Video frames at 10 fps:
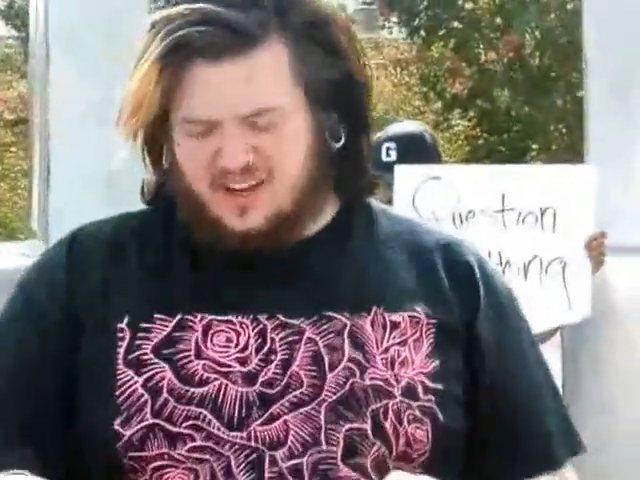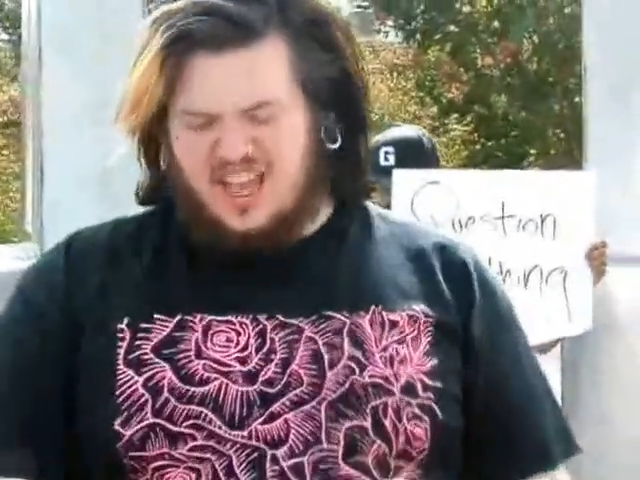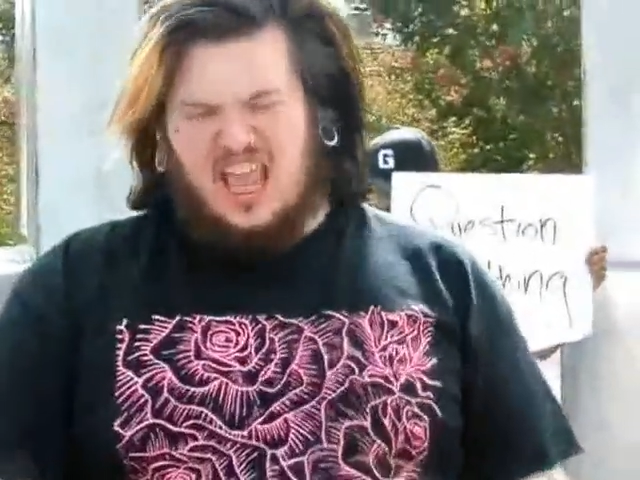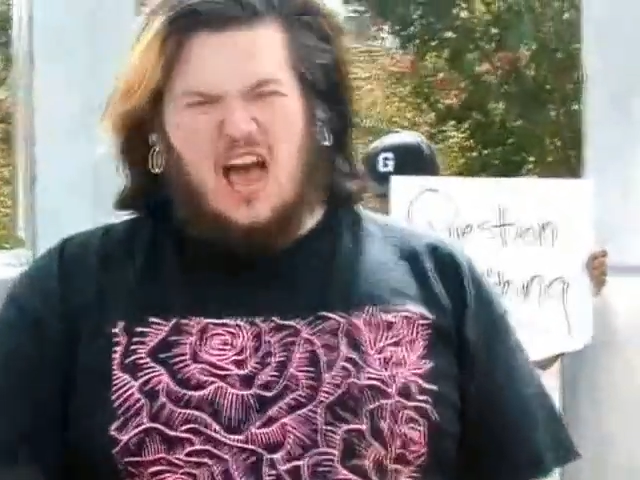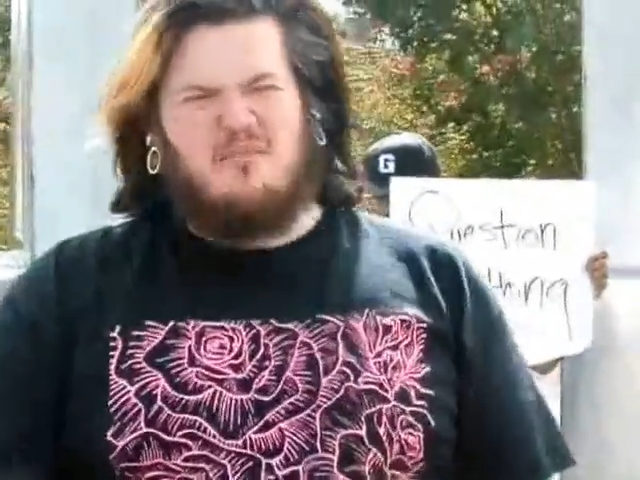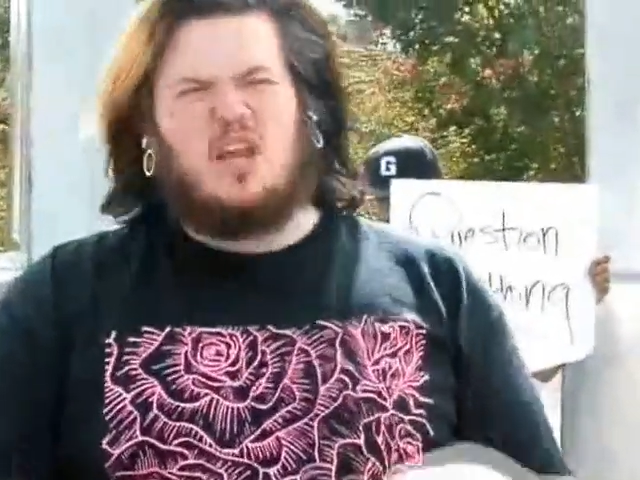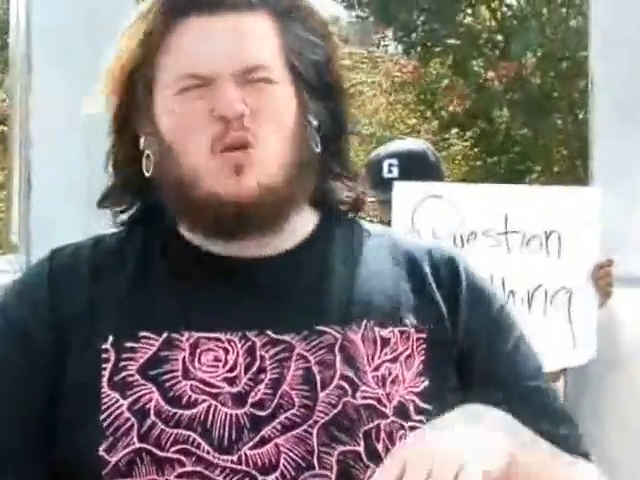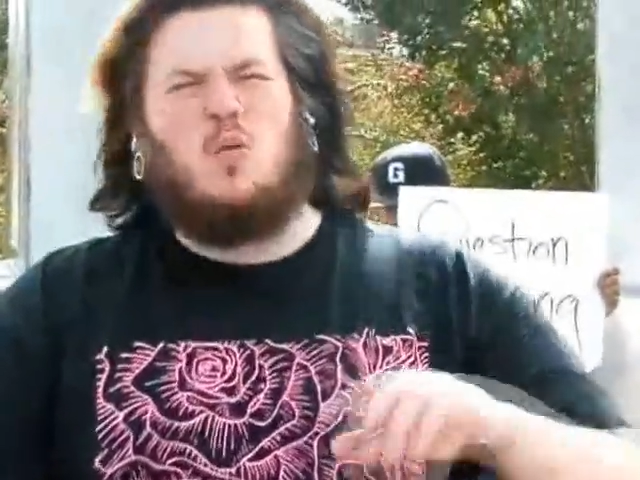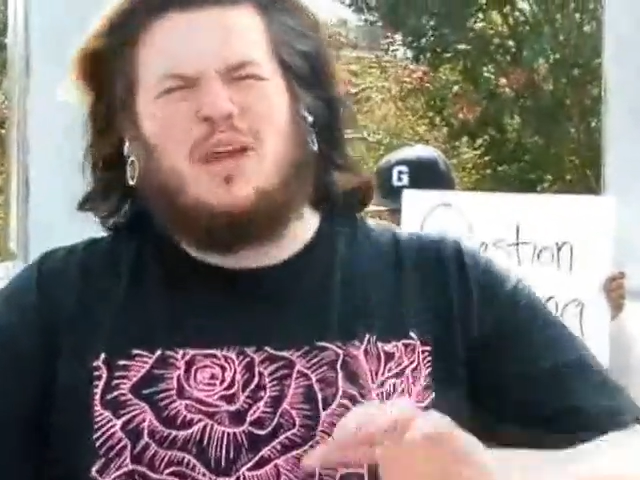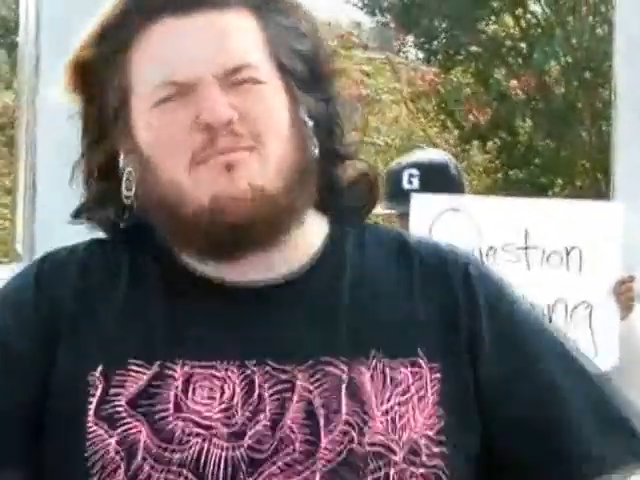I'm
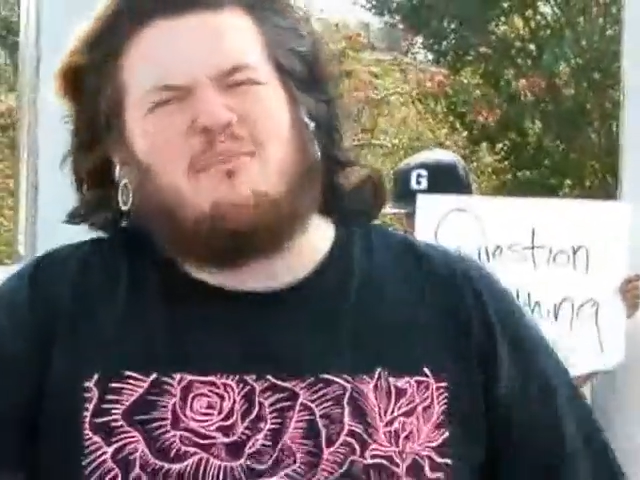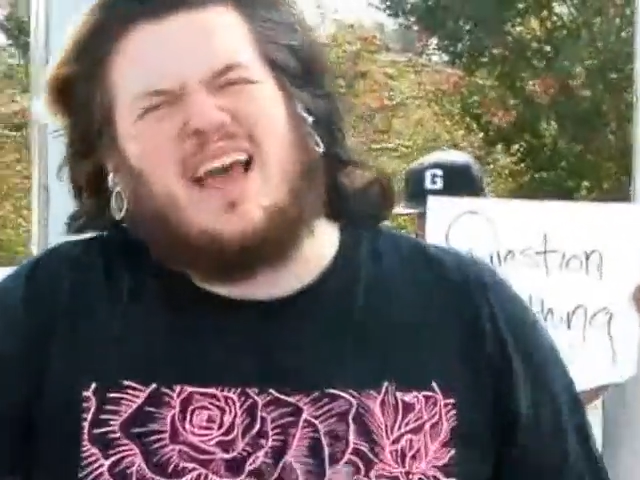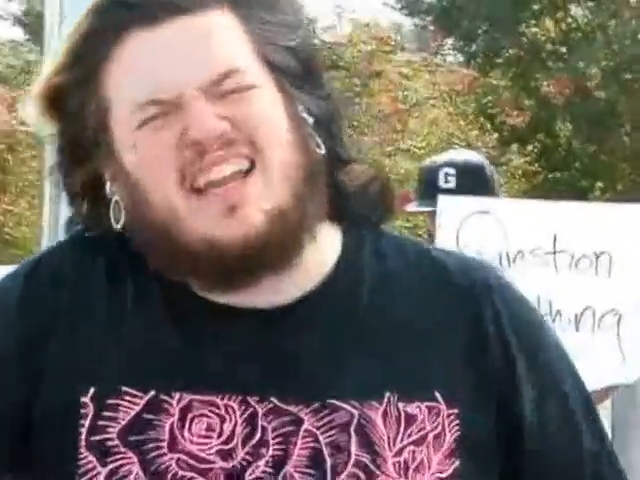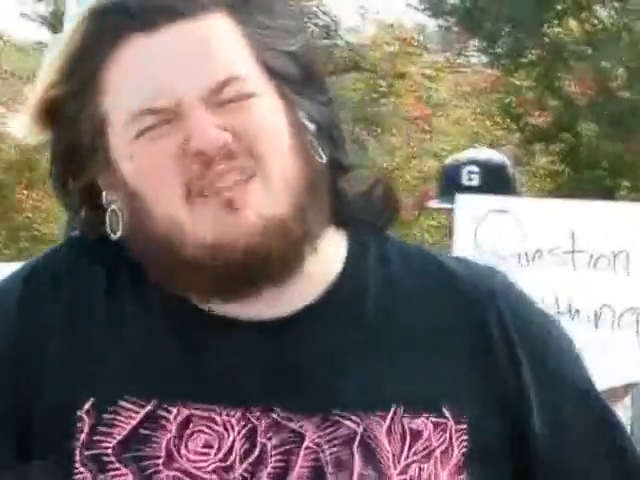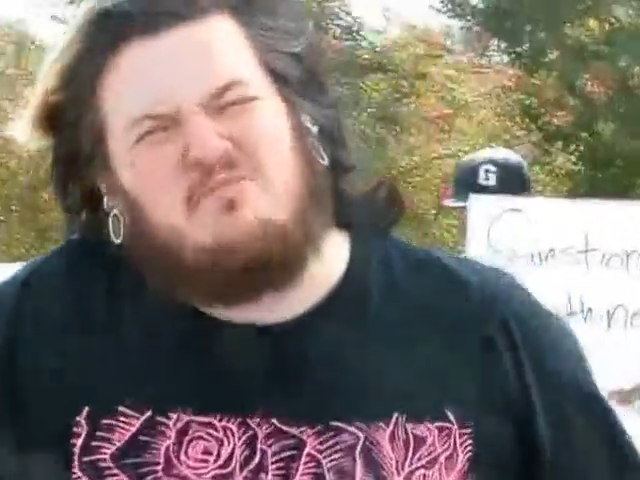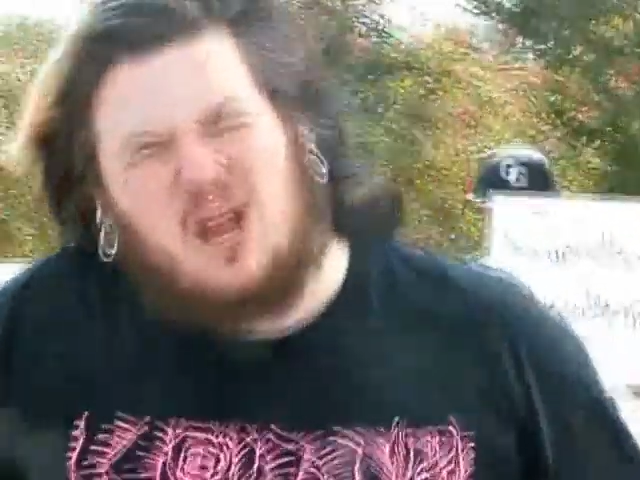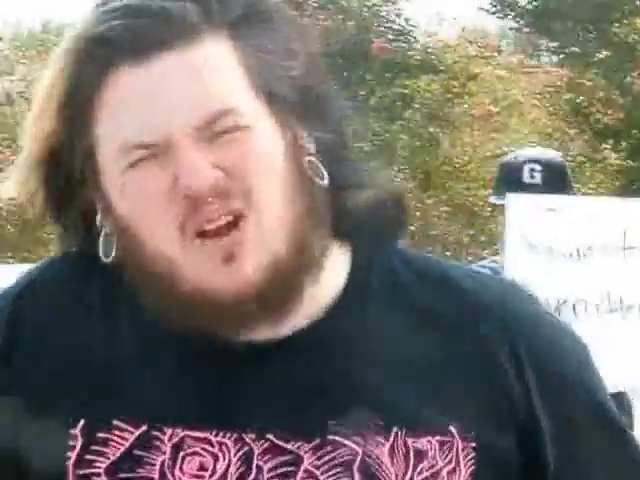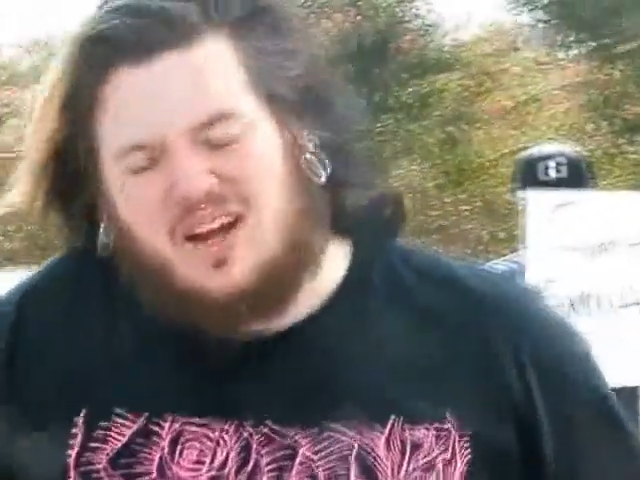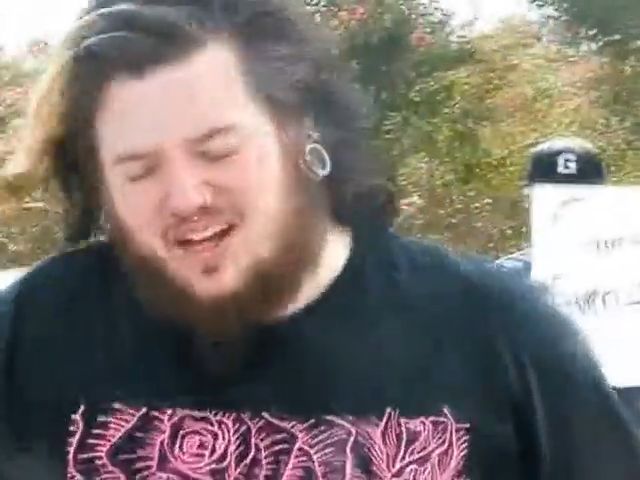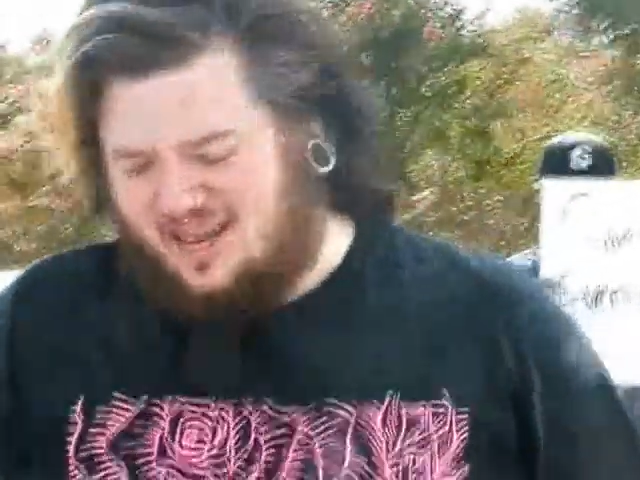not a weak-minded
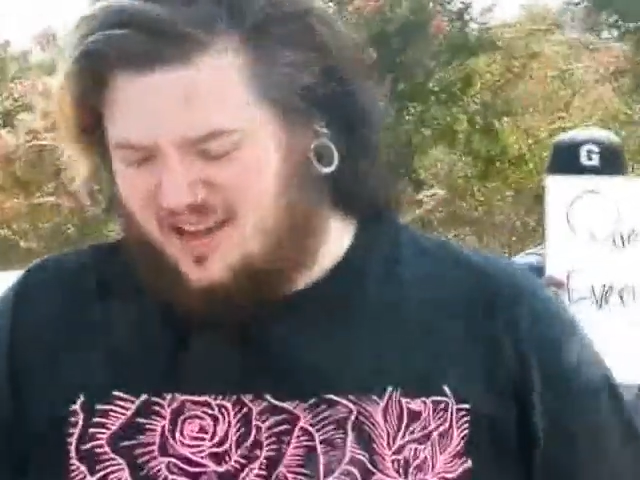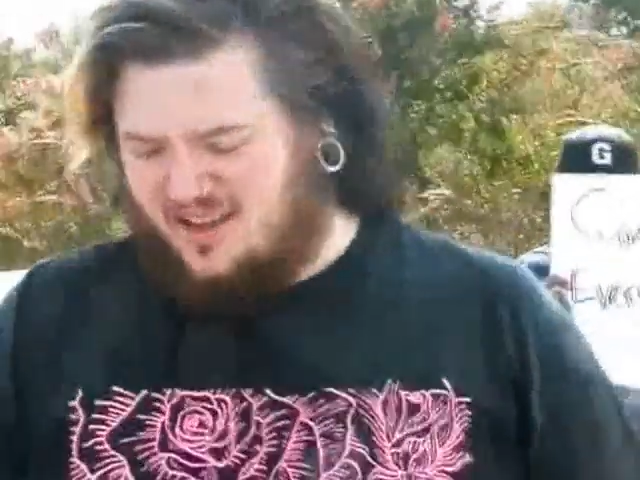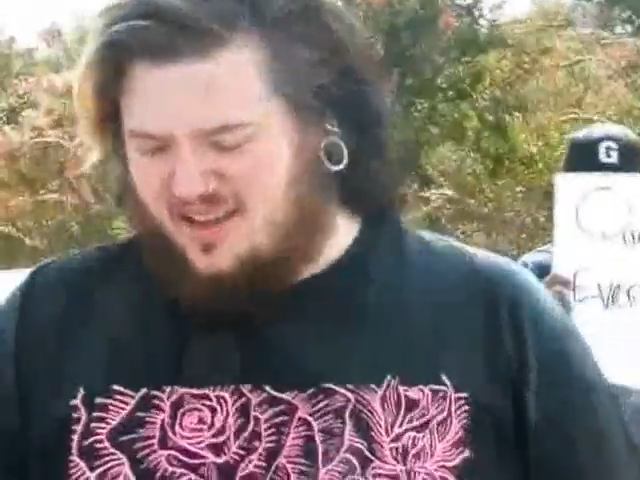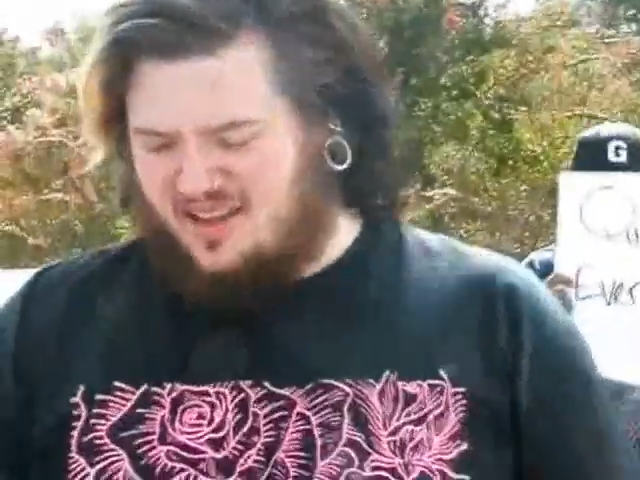American.